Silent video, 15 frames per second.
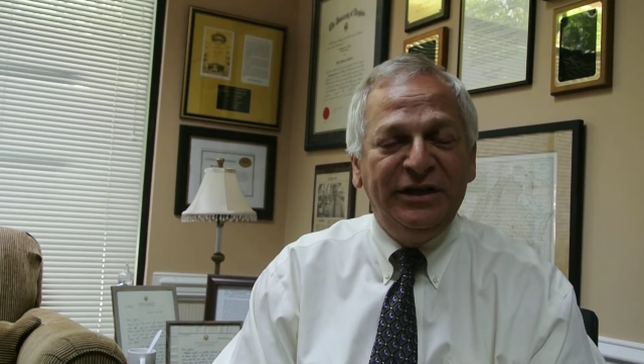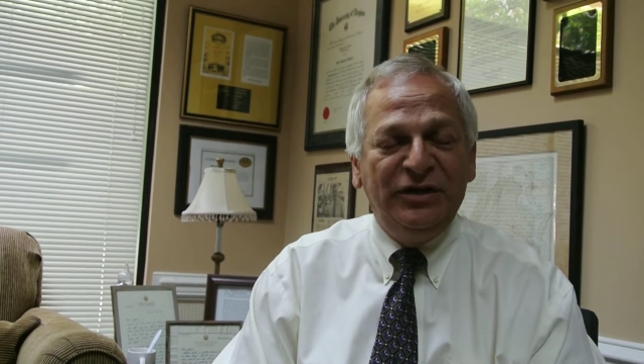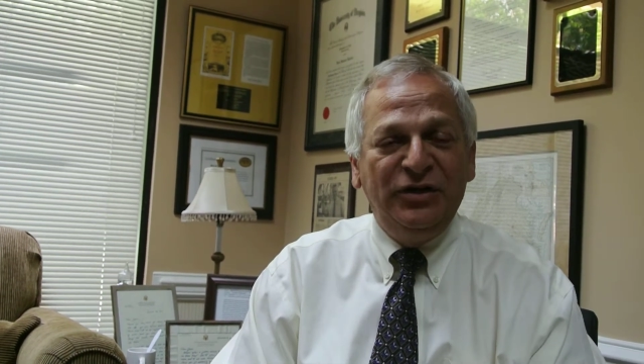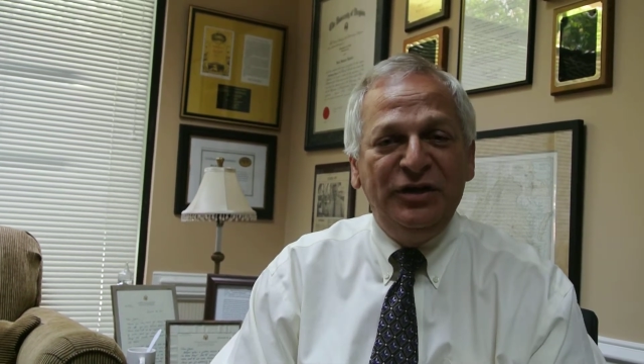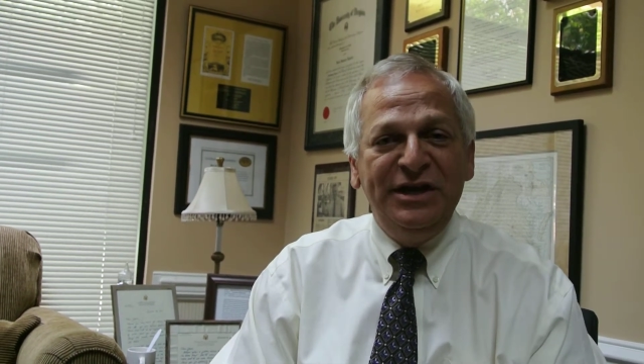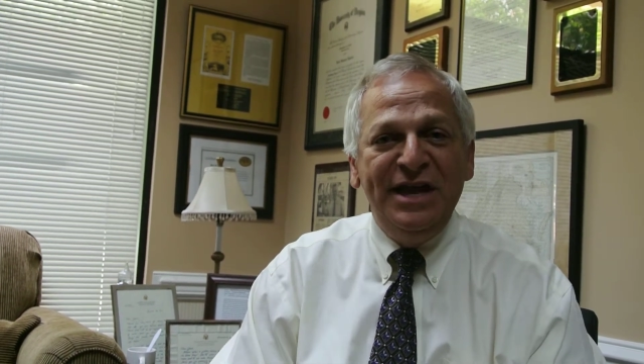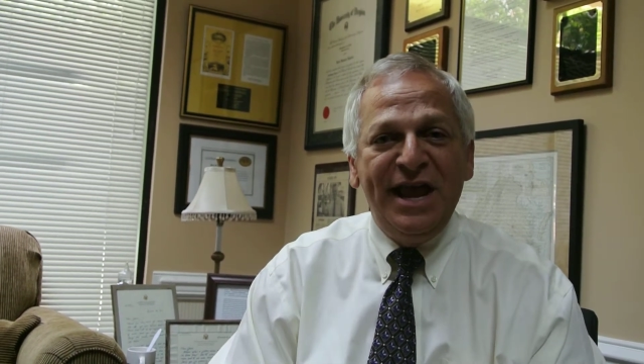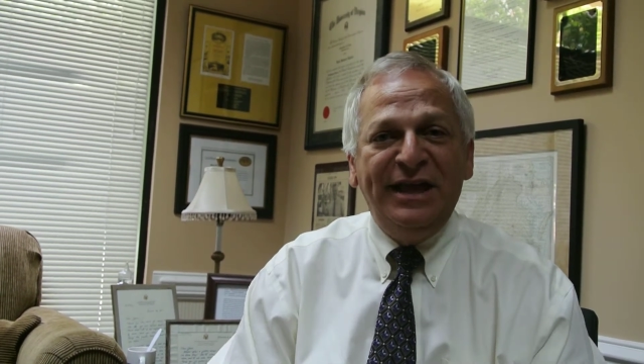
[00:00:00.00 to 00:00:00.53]
it
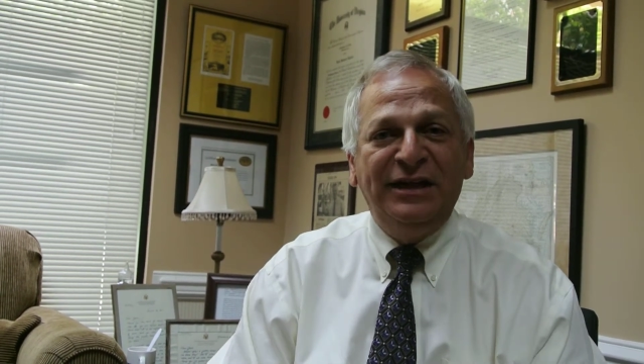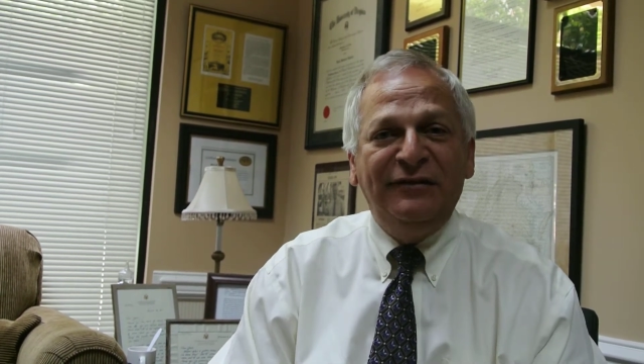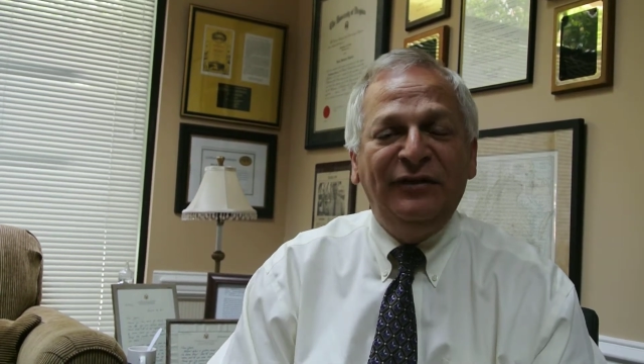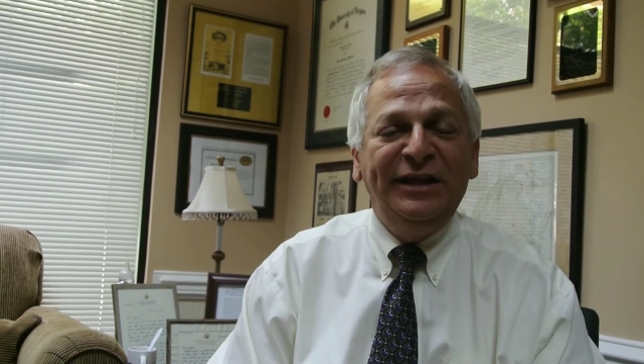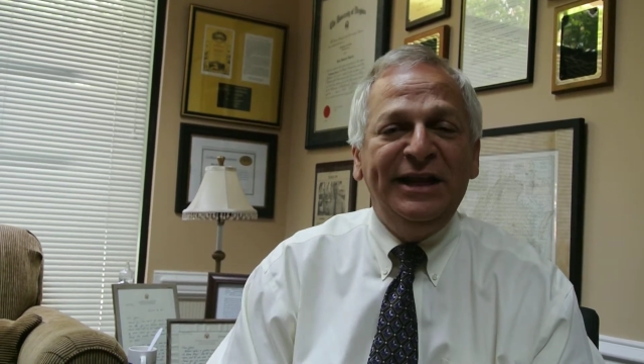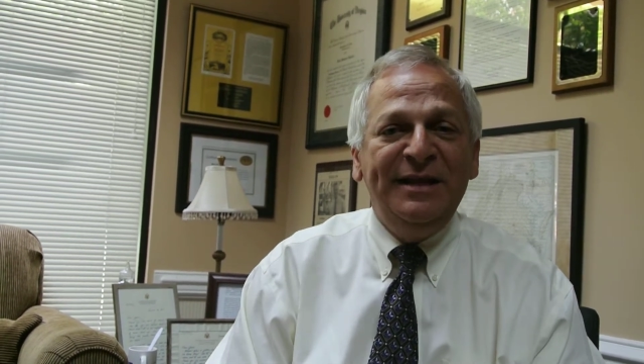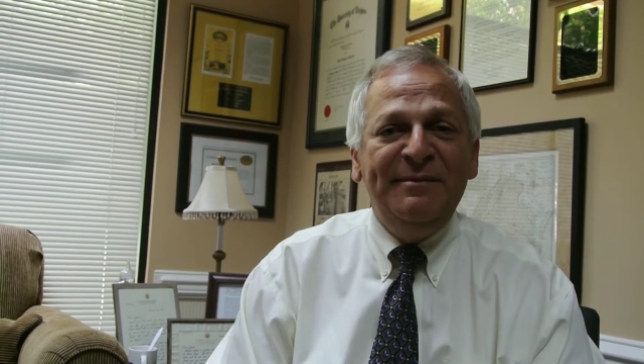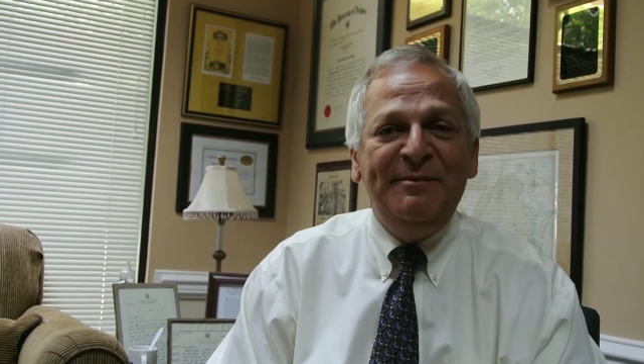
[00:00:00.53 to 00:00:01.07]
could
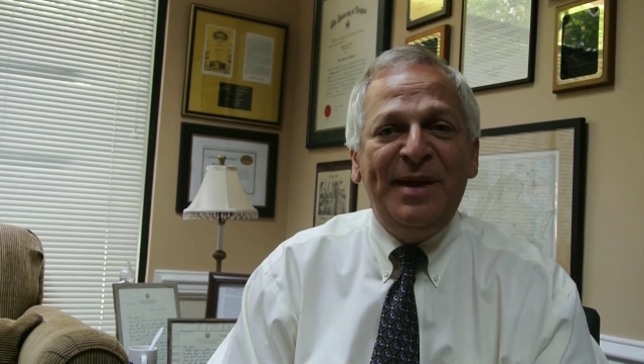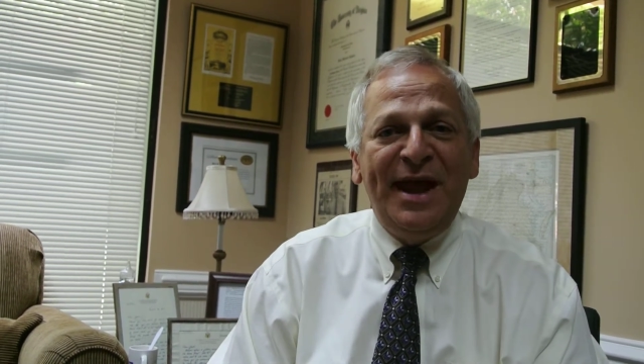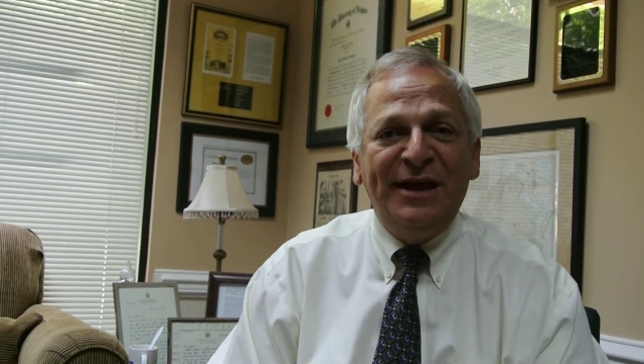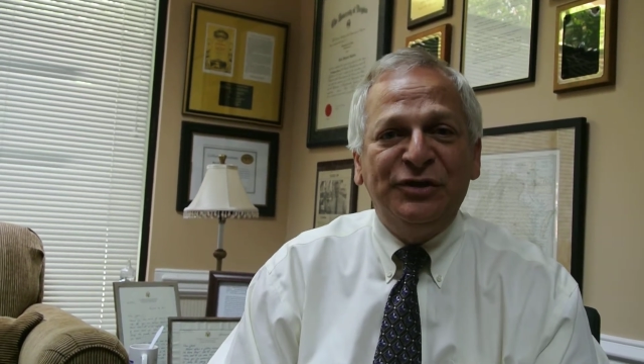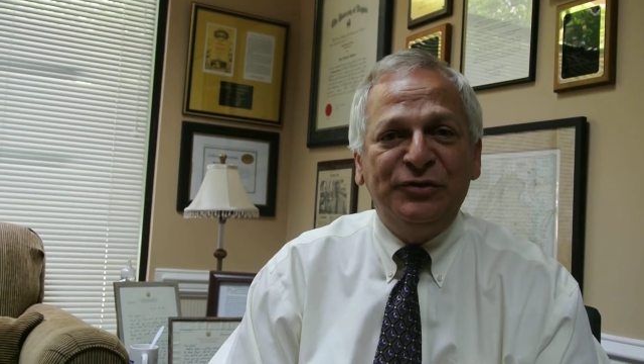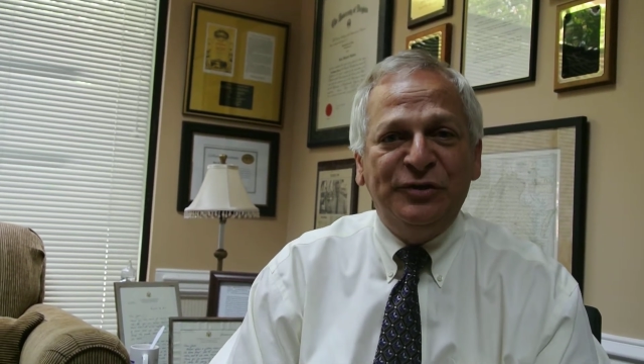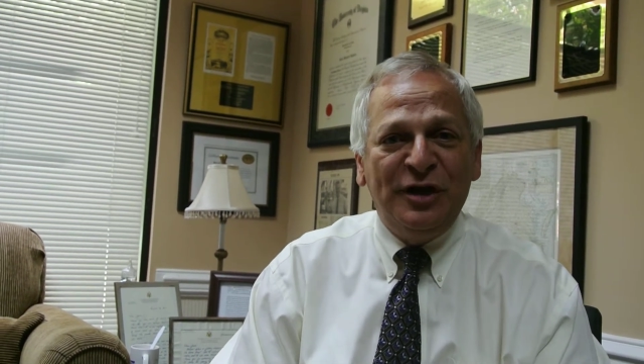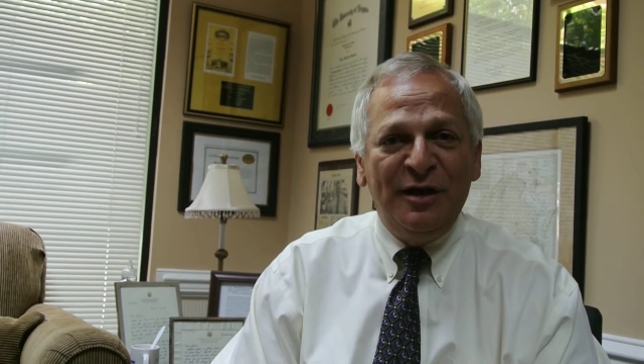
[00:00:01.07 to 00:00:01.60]
negatively
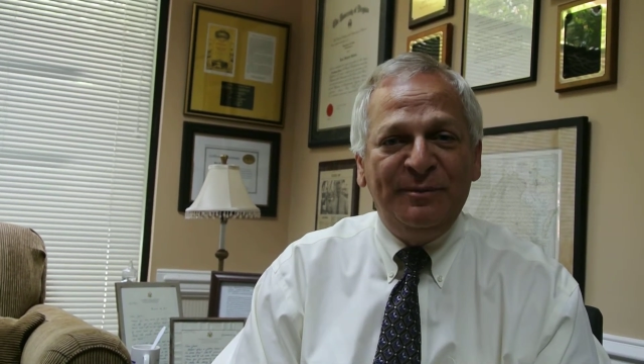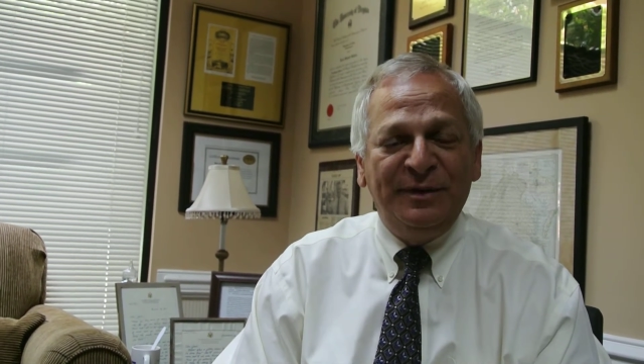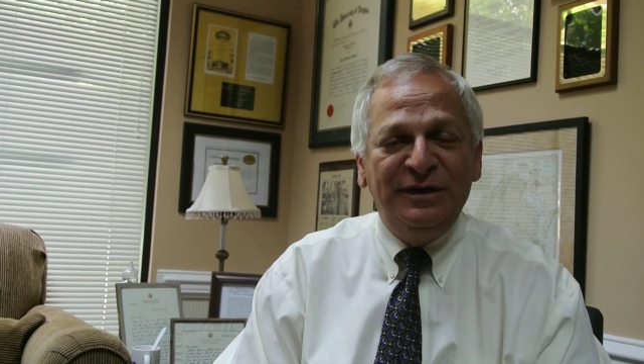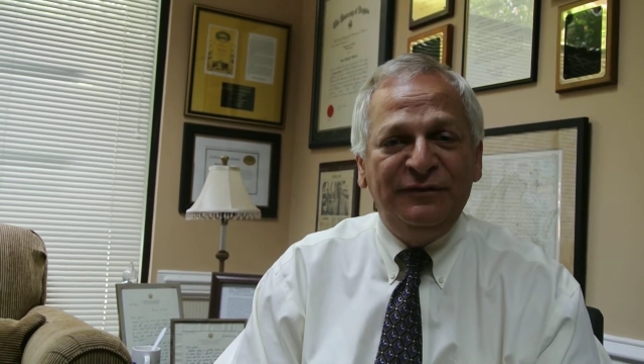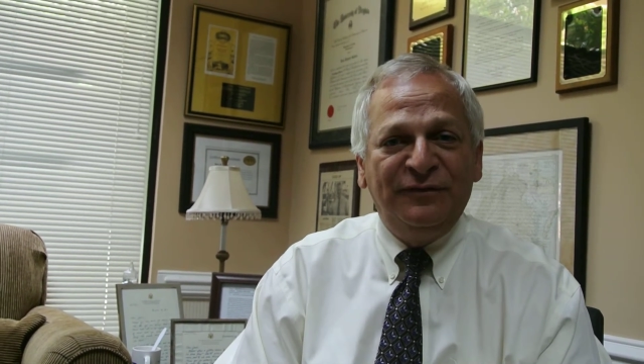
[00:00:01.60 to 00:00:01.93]
impact your company